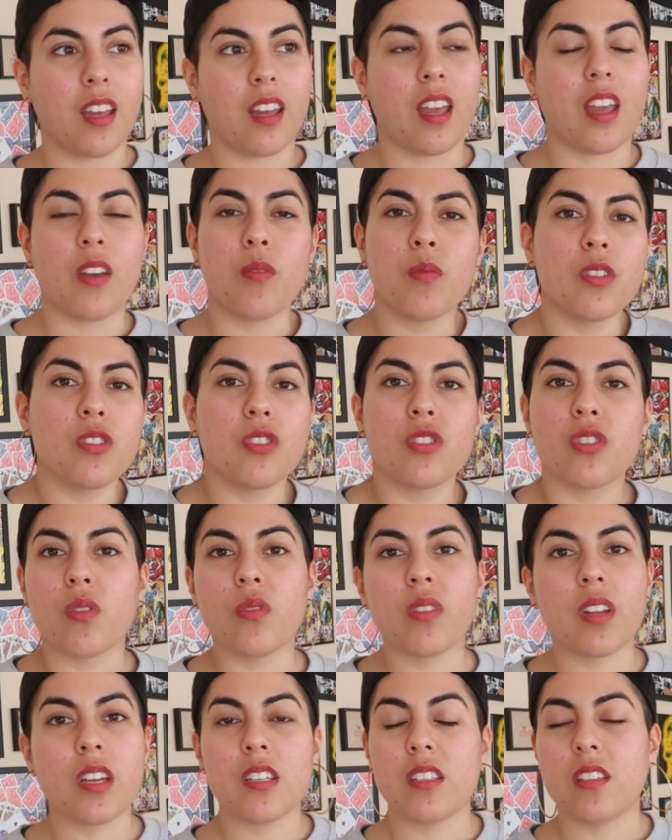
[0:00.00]
It was
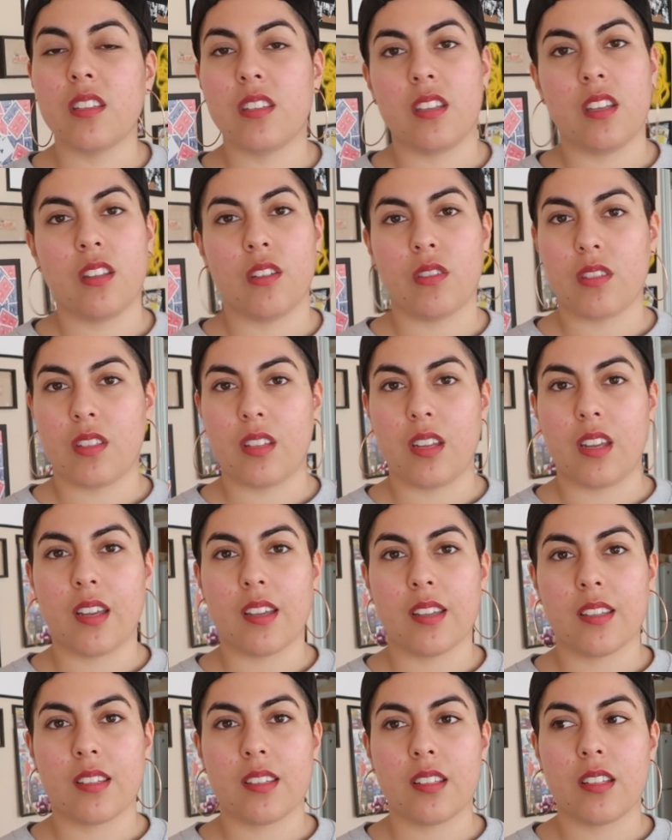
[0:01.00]
so nice to see those
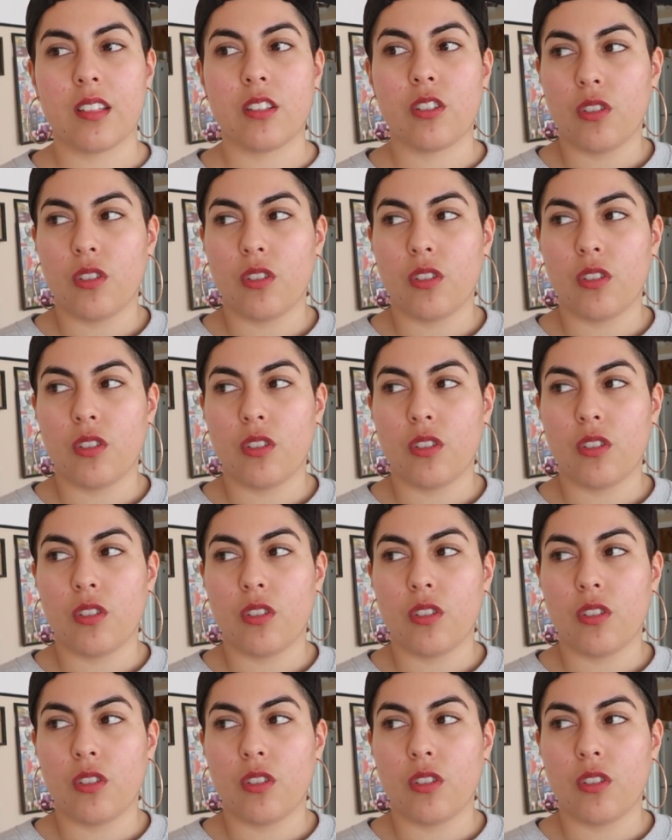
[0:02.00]
things,